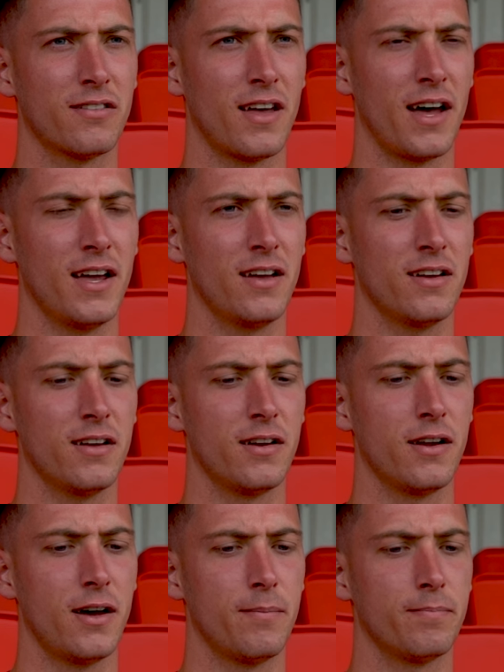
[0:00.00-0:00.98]
say,
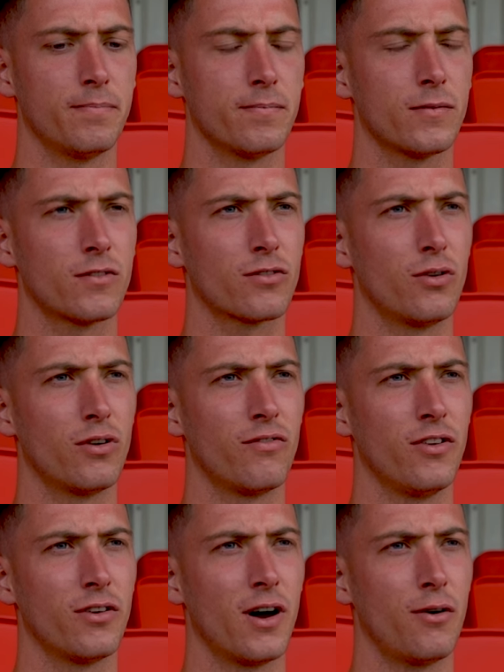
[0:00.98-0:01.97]
and scored a
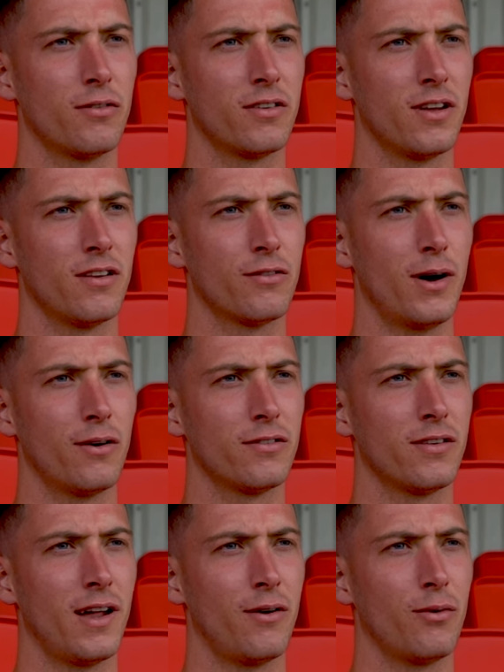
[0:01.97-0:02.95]
few goals in it as well.
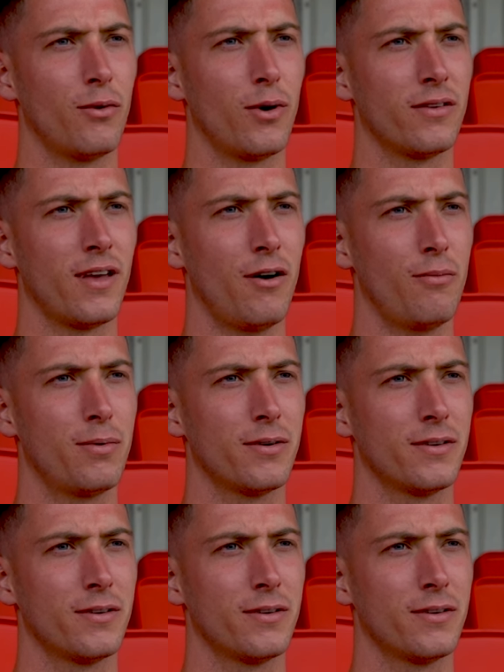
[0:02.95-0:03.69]
So that will always help.